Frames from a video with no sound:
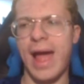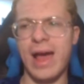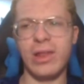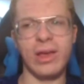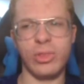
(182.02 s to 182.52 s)

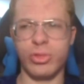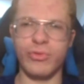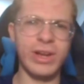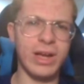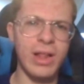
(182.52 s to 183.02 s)
at like
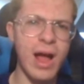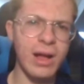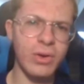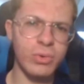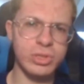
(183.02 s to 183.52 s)
3
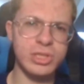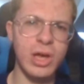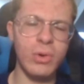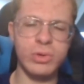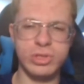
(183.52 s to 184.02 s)
o'clock or
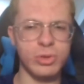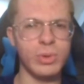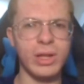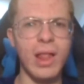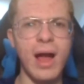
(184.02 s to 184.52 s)
so, or
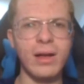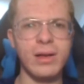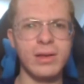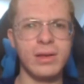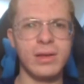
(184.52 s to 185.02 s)
2
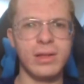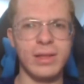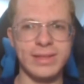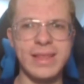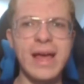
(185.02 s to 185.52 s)
o'clock.
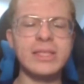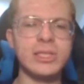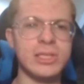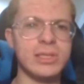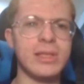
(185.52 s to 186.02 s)
Like,
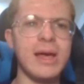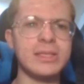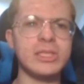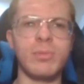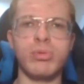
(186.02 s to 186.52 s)
that's
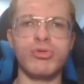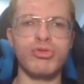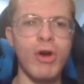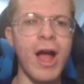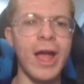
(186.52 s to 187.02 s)
a
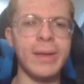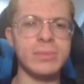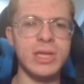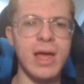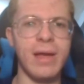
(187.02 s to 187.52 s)

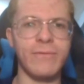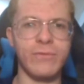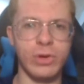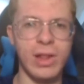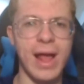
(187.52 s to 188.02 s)
prime time
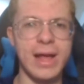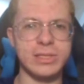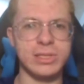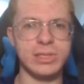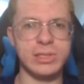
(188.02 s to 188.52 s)
for
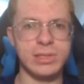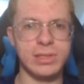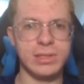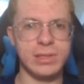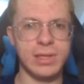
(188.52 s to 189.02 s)
classes.
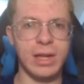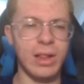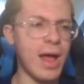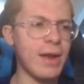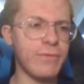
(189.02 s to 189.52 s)
And
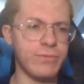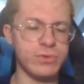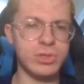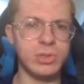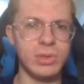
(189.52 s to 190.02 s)
a lot of
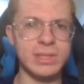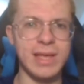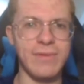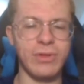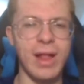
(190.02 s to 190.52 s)

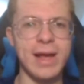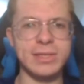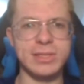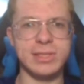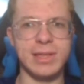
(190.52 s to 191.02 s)
students have
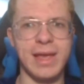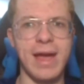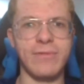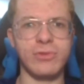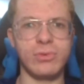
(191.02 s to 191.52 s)
classes in the
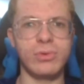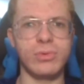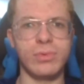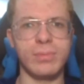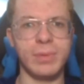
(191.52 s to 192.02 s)

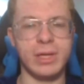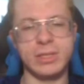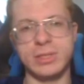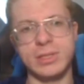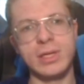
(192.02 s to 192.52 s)
afternoon
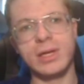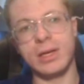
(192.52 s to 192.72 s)
because,